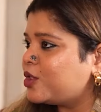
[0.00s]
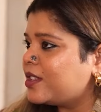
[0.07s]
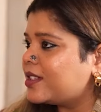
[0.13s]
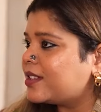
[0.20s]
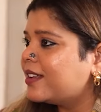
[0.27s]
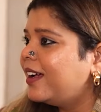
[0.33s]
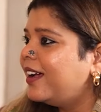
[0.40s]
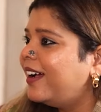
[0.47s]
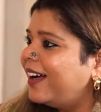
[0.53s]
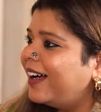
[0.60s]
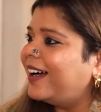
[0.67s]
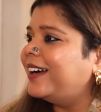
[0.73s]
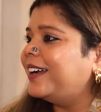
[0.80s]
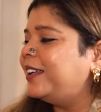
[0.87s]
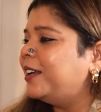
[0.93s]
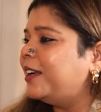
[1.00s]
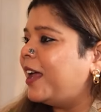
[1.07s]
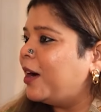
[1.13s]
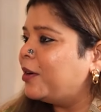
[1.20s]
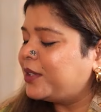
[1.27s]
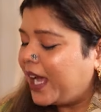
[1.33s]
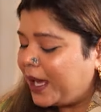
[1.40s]
which is in and
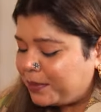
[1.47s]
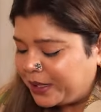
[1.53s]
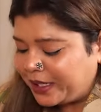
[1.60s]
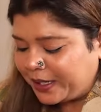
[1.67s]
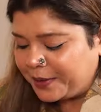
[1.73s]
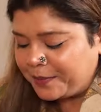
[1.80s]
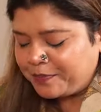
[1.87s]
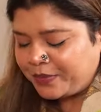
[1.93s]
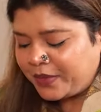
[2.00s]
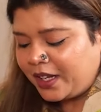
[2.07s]
out happening.